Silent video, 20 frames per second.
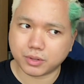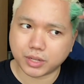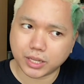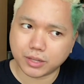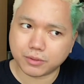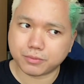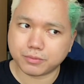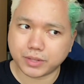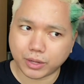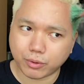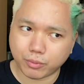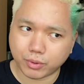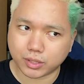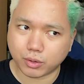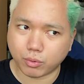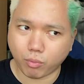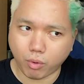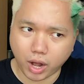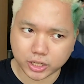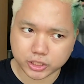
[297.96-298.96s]
if they want
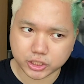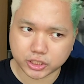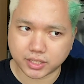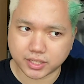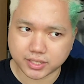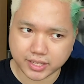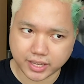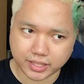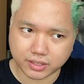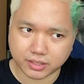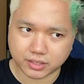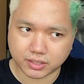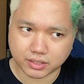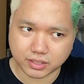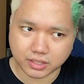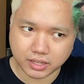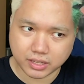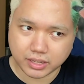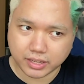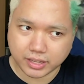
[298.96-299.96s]
to watch this and
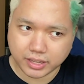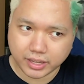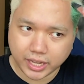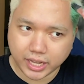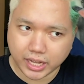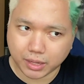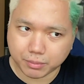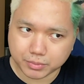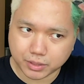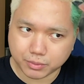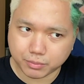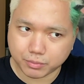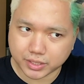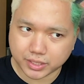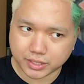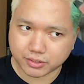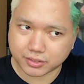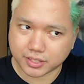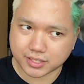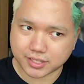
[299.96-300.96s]
help them with
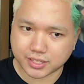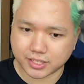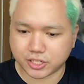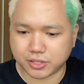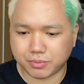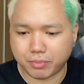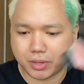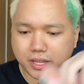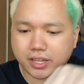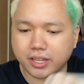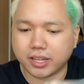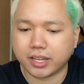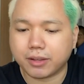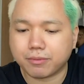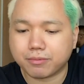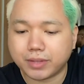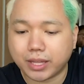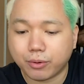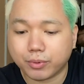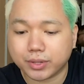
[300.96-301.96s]
their decision making
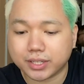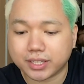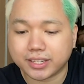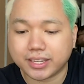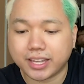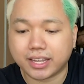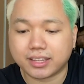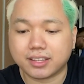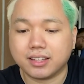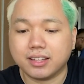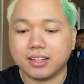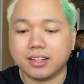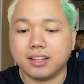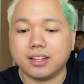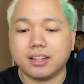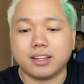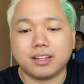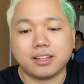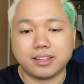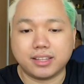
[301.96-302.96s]
if they want to get
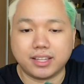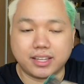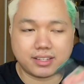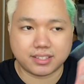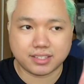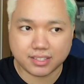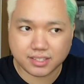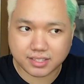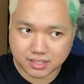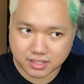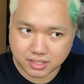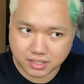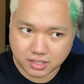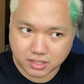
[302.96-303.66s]
this.